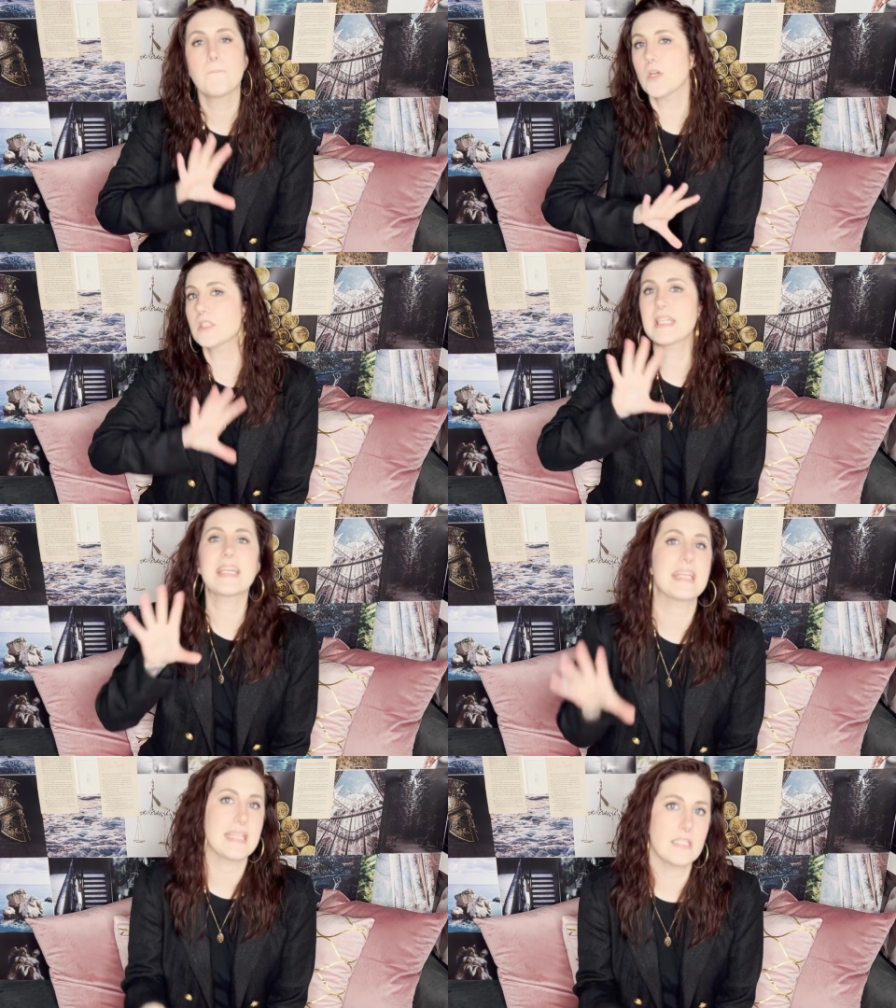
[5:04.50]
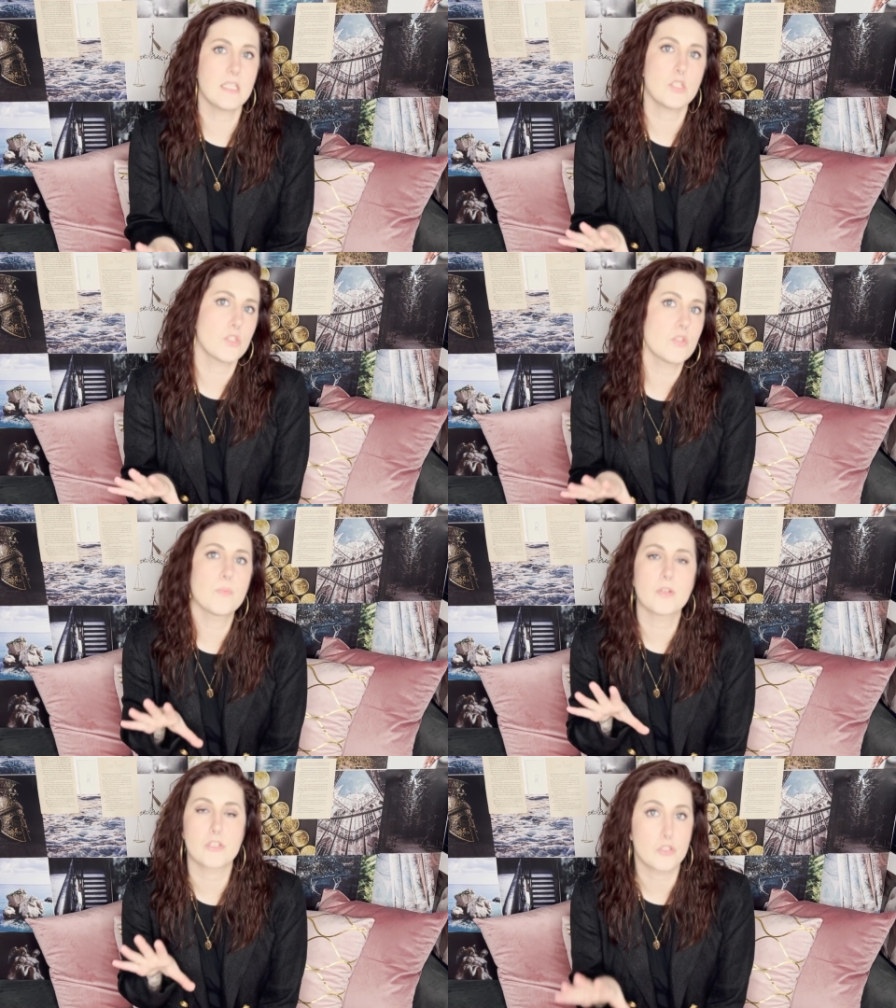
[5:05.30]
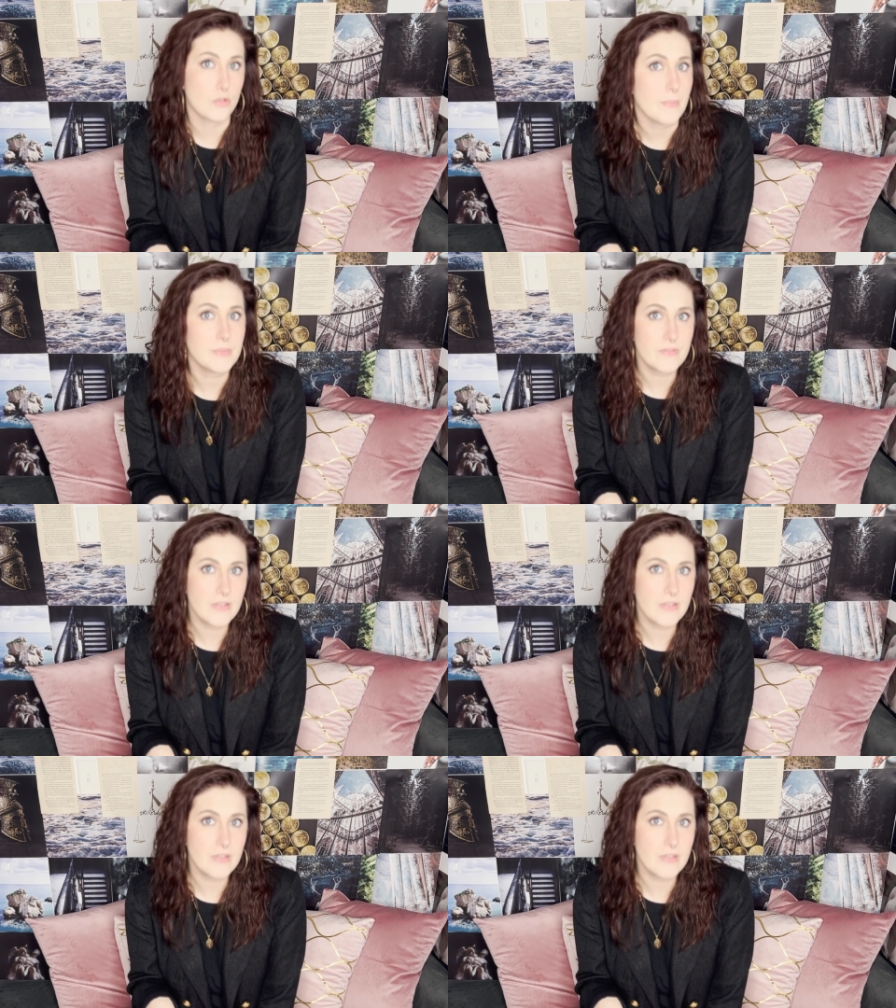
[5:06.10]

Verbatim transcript: Percy isn't super descriptive